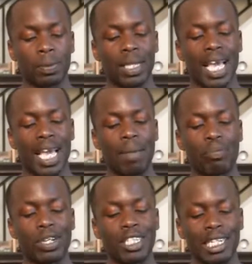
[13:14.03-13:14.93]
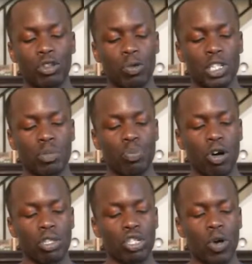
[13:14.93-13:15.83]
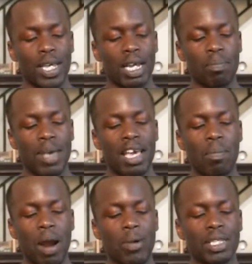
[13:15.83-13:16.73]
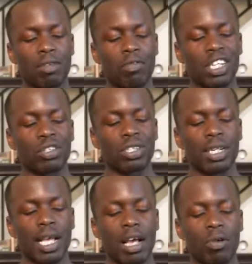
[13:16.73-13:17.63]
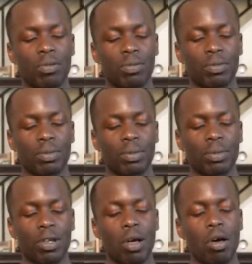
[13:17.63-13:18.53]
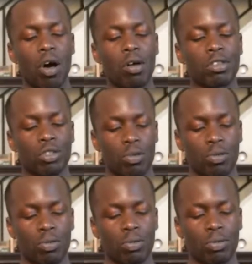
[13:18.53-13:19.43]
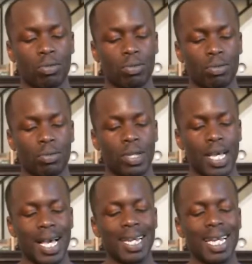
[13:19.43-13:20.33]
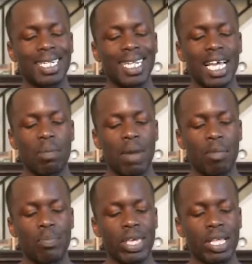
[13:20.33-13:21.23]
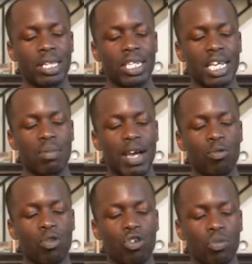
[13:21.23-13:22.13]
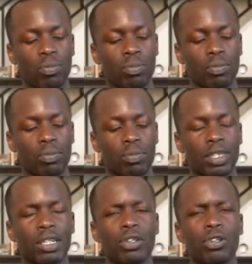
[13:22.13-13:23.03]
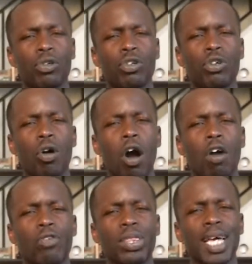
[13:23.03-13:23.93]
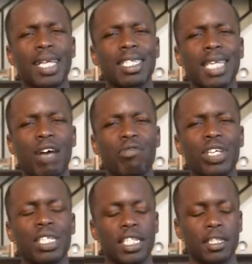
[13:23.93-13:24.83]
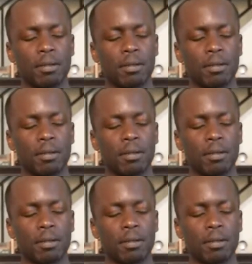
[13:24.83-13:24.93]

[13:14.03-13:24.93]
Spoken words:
I appreciate your response so I can make my reservations now. Also, can I take my meals in my room? Do you offer that service?